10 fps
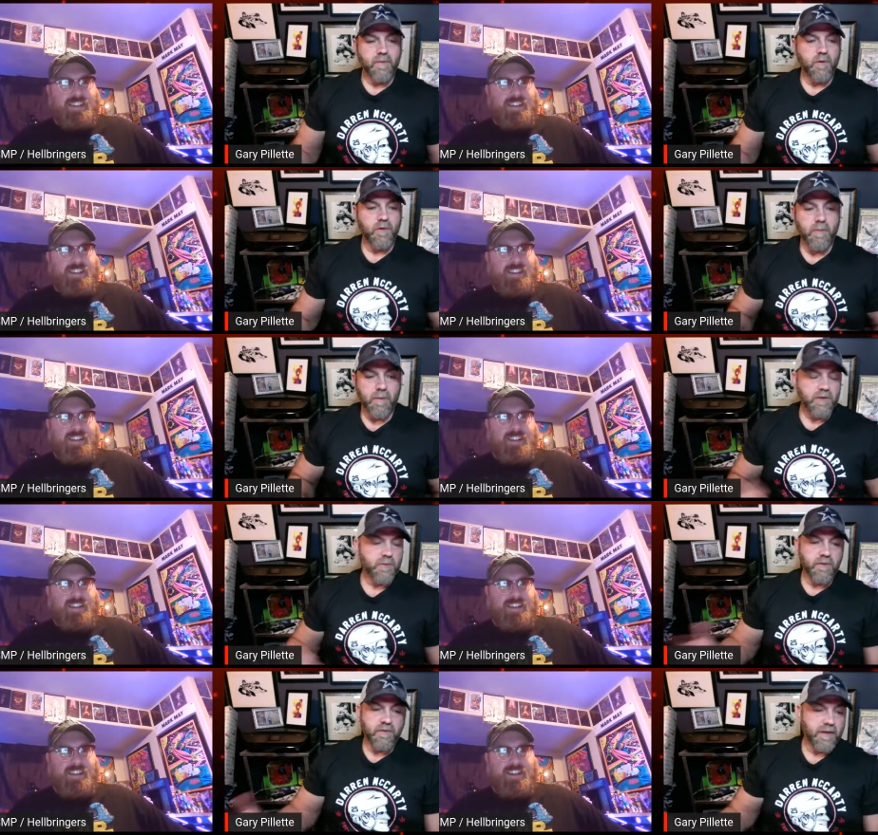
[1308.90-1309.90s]
Speaker 1: to create memories with
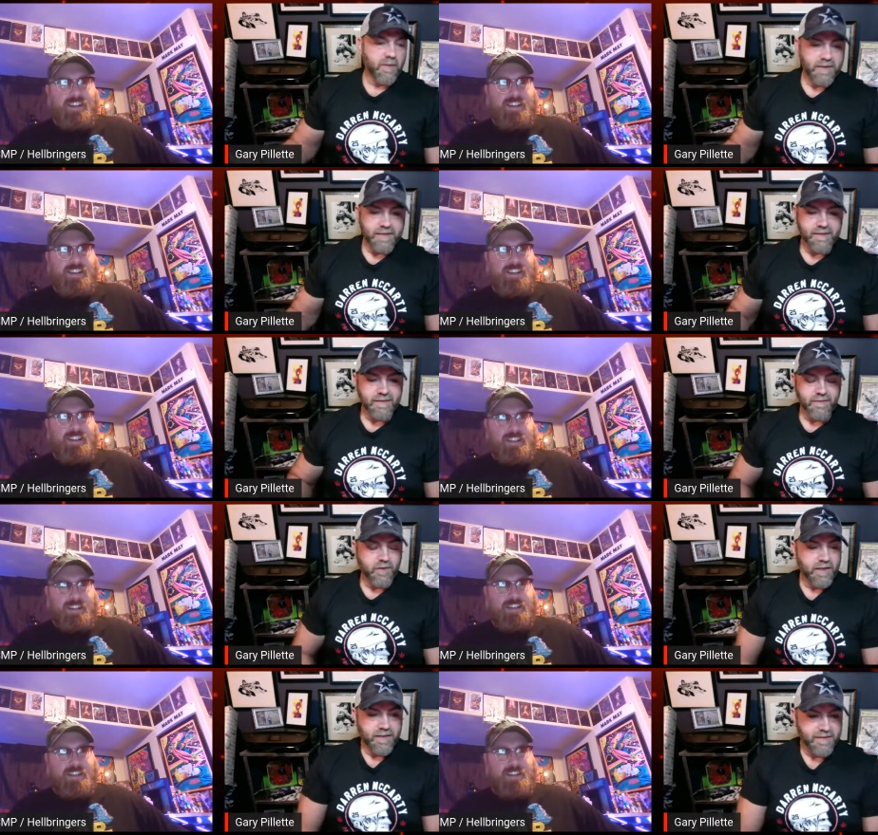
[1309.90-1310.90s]
their families and
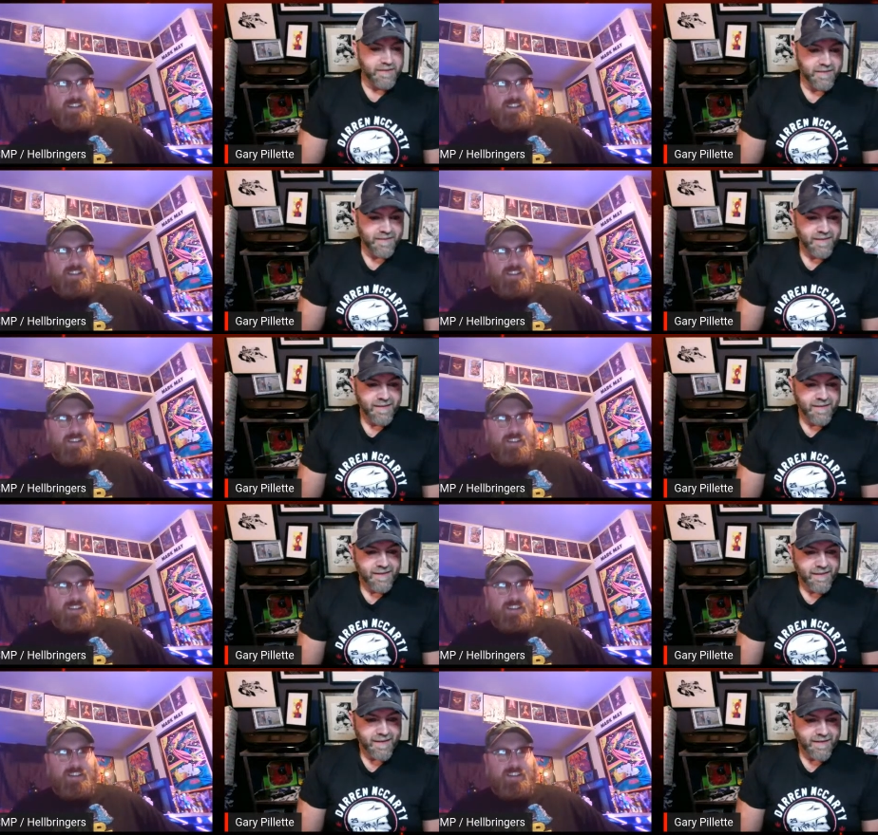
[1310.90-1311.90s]
friends, and
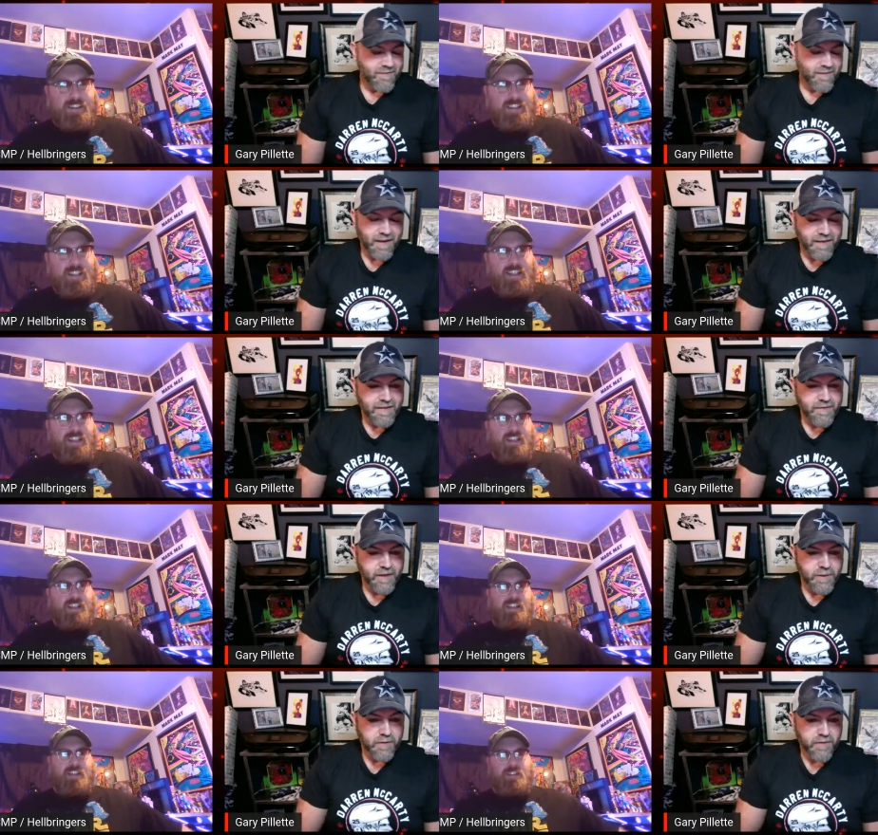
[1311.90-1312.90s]
and, and that's if you're not
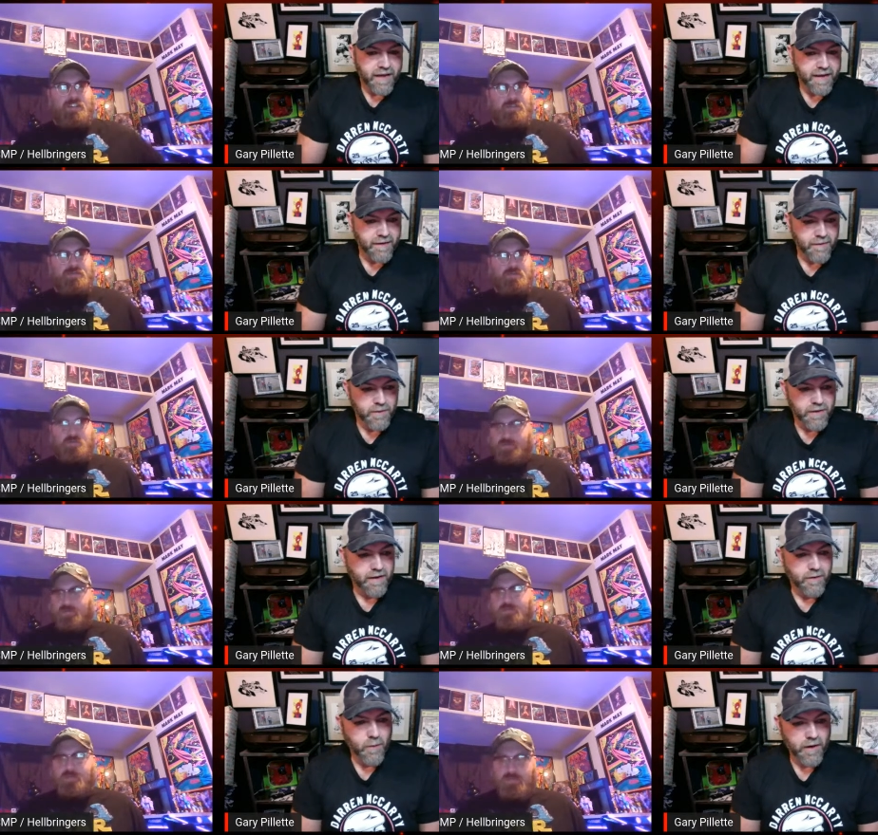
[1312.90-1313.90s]
doing it for that, you know, I
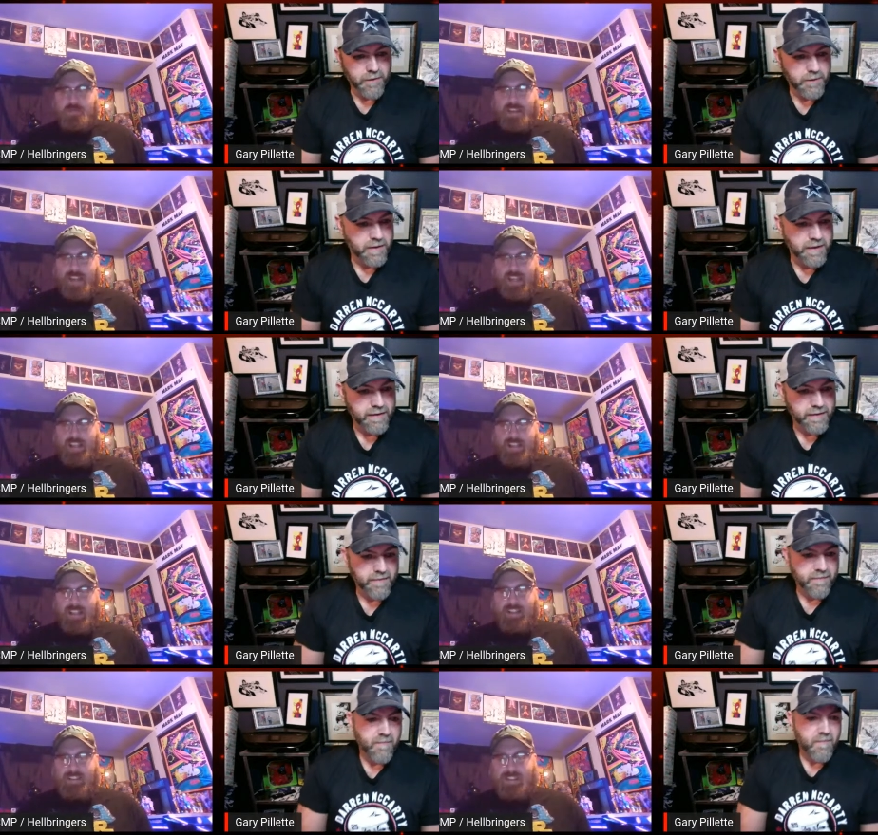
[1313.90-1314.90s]
don't know why you're doing it, you
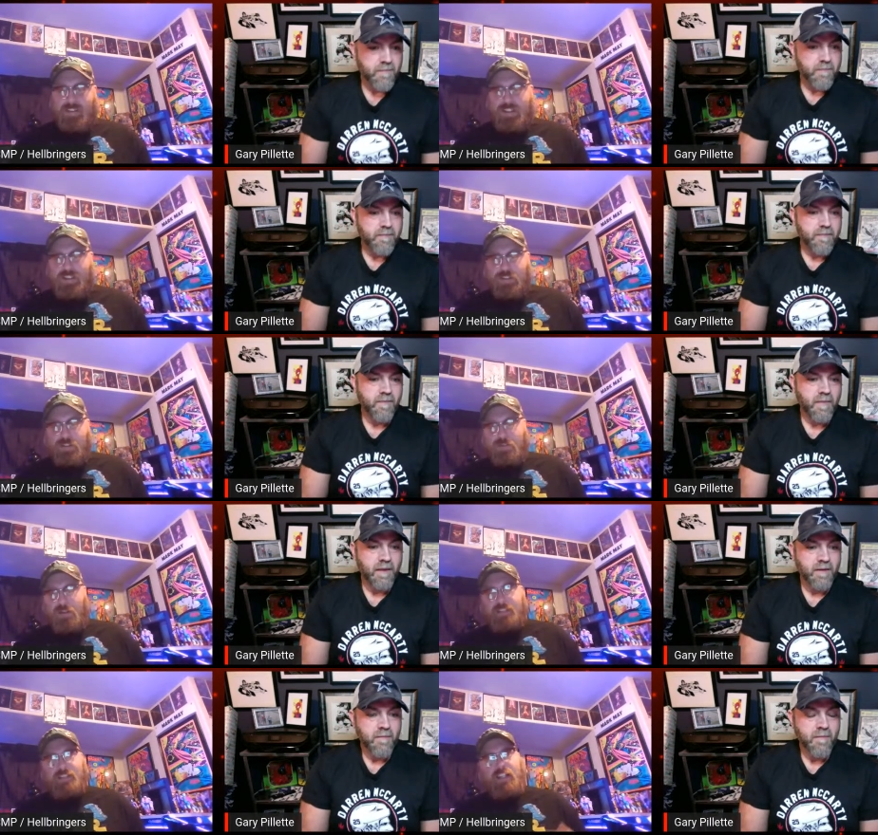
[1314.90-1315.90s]
know.
Speaker 2: So, so the
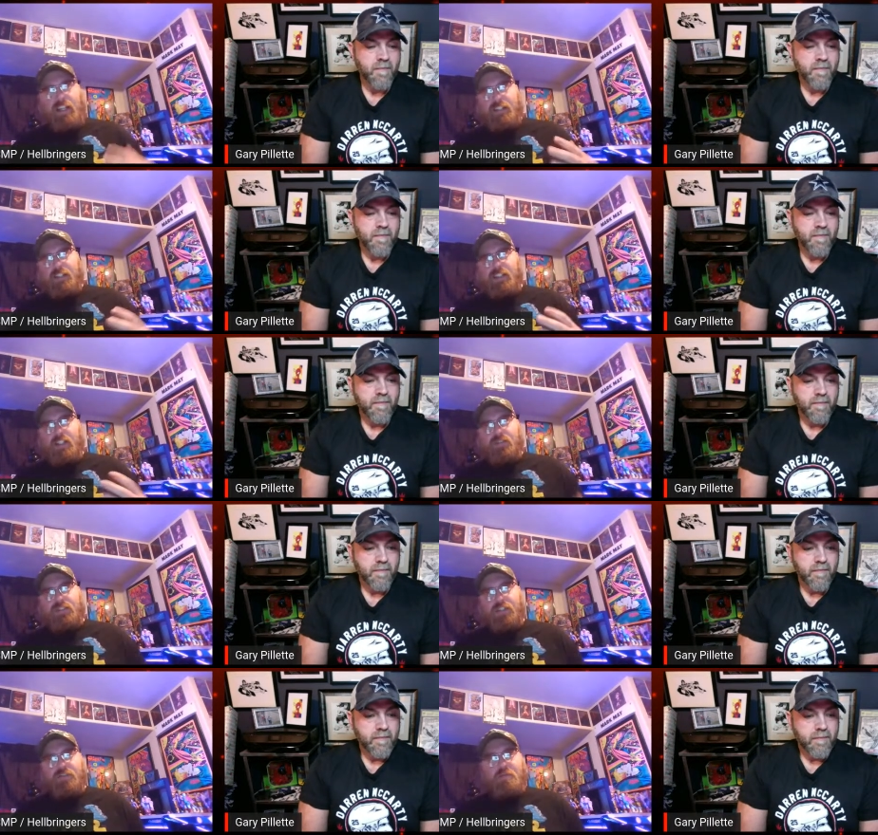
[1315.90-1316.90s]
wrestling action that
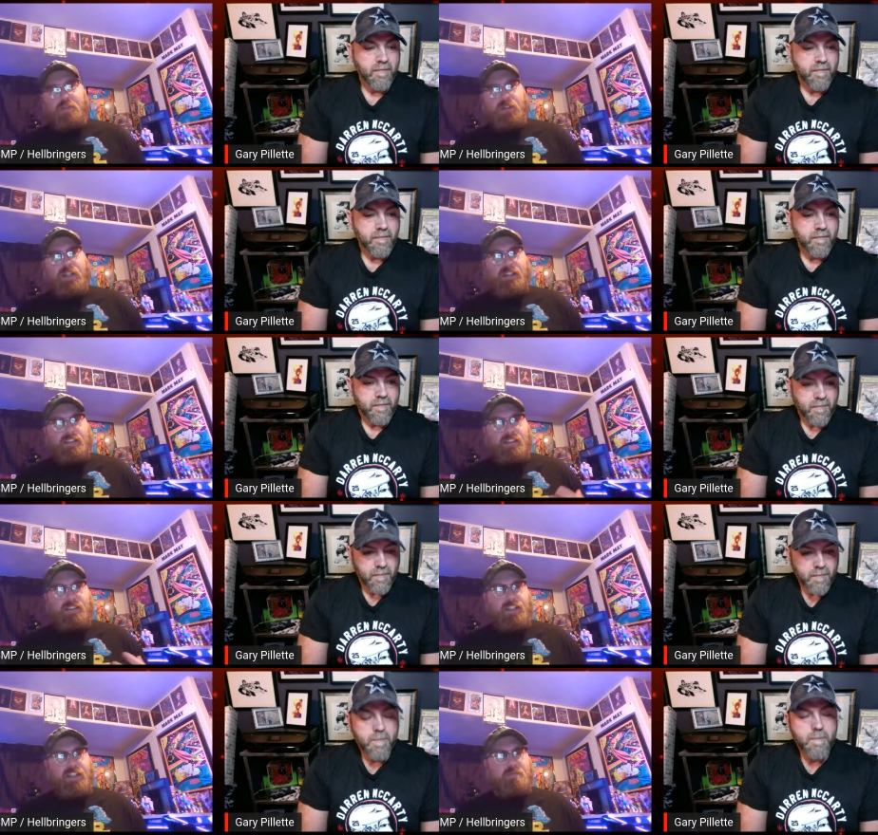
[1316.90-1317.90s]
I've seen from you guys
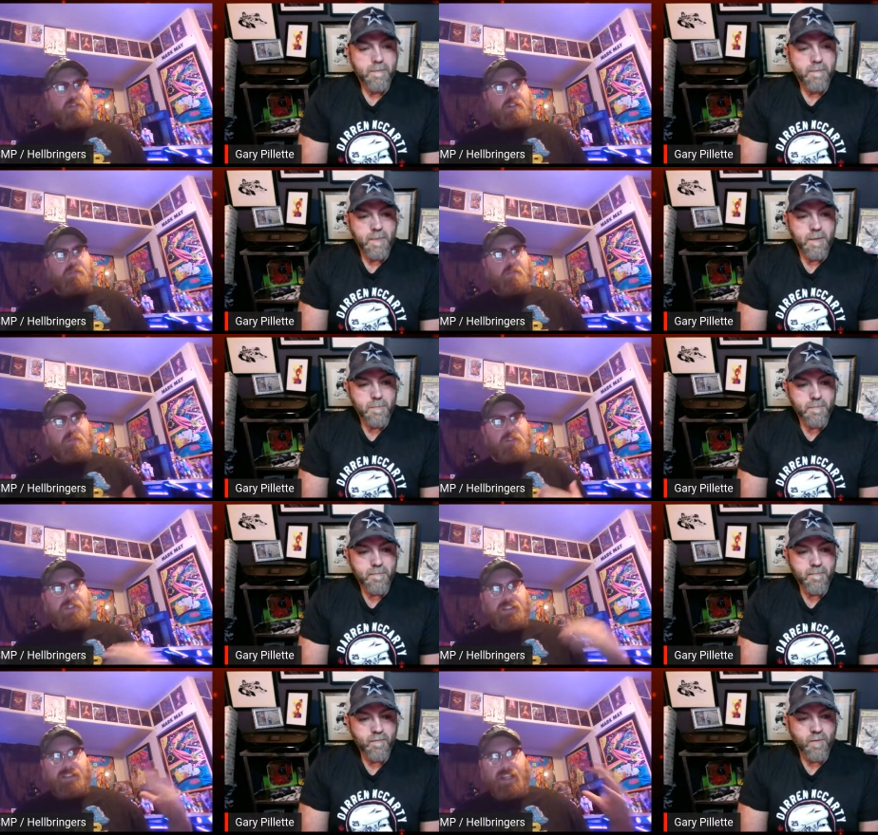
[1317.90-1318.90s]
as an independent
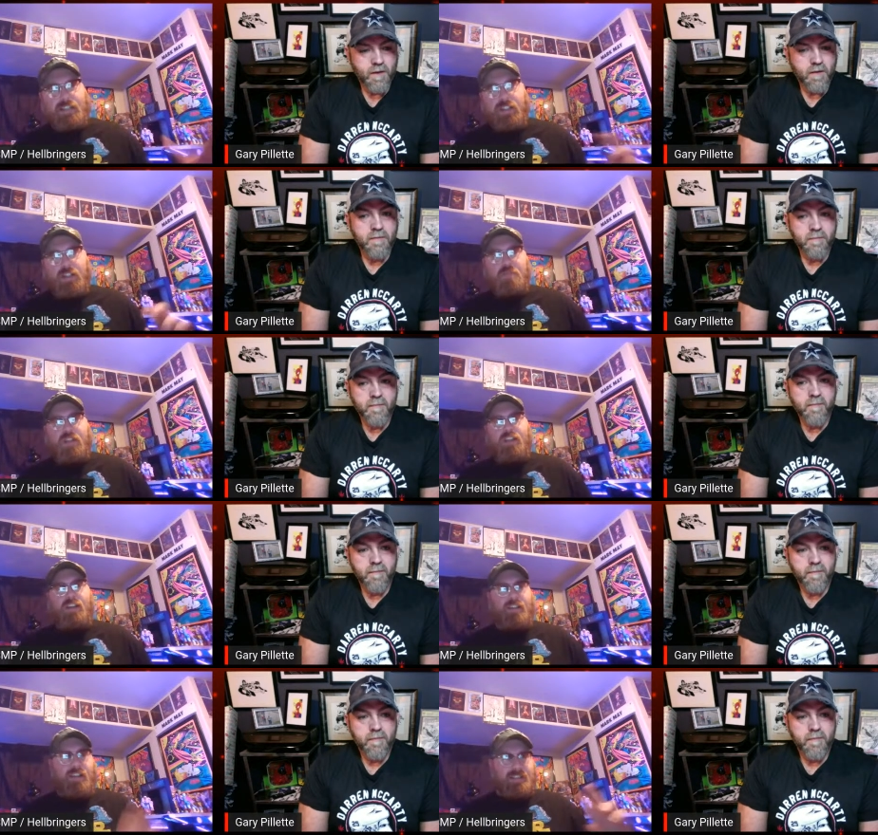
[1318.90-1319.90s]
promotion has actually
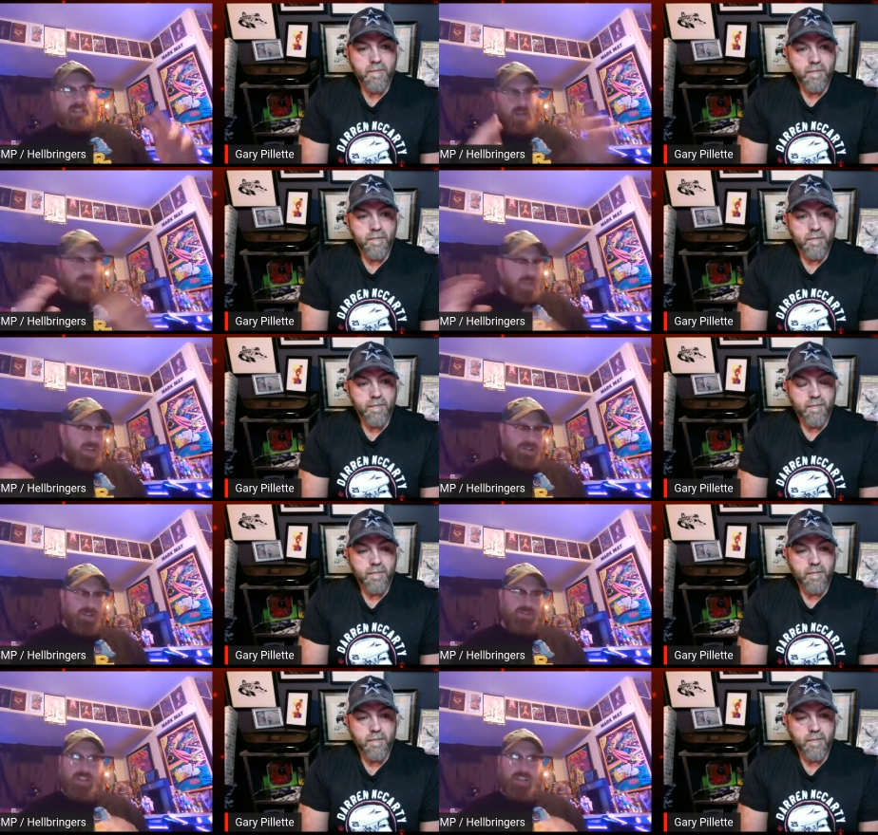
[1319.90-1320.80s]
been like top notch,